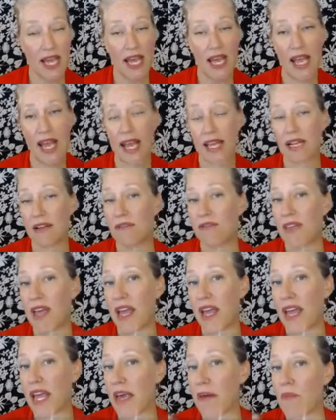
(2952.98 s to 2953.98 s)
And if
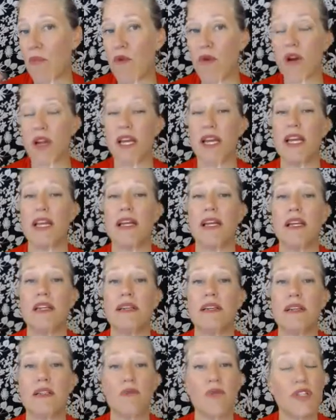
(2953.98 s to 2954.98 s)
they get more heated,
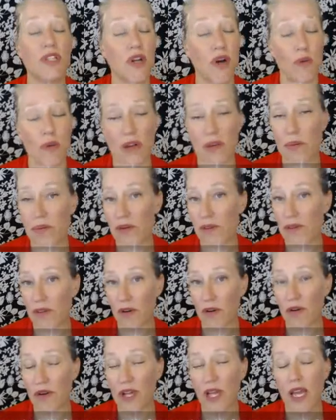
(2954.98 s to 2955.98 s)
because we don't want to
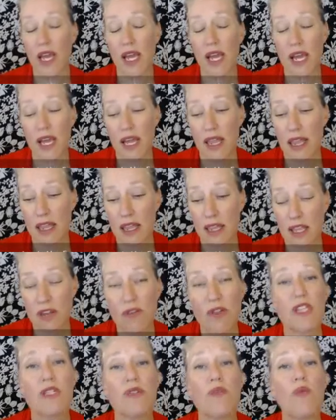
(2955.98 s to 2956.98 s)
provoke, you
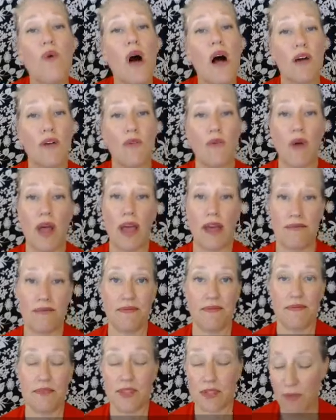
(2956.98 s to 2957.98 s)
need to walk away.
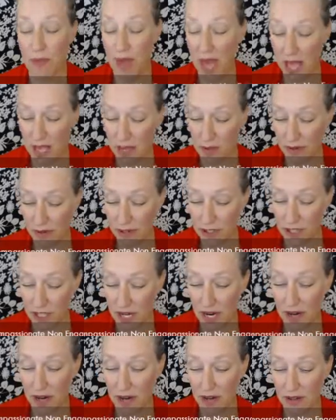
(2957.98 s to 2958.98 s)
So pack up your
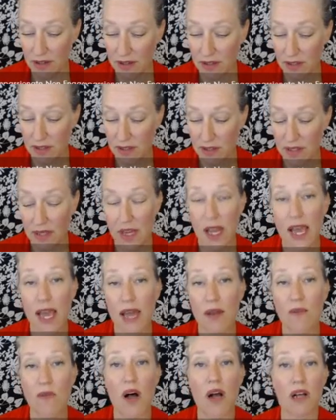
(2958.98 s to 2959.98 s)
chair
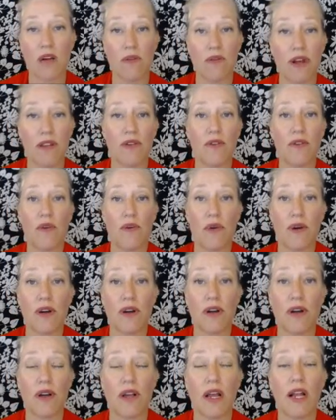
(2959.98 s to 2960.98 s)
and walk around the
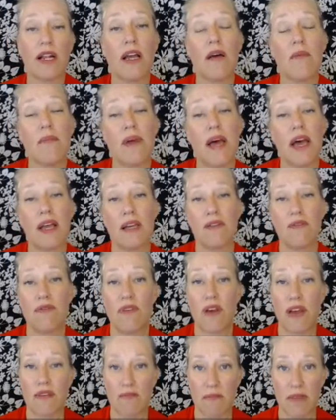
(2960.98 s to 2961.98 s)
corner and come back in
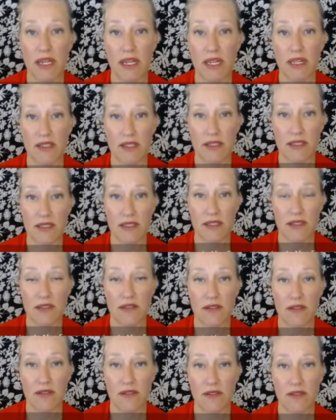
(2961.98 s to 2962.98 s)
5 minutes,
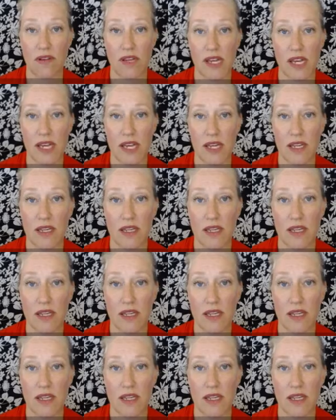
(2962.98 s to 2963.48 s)
okay?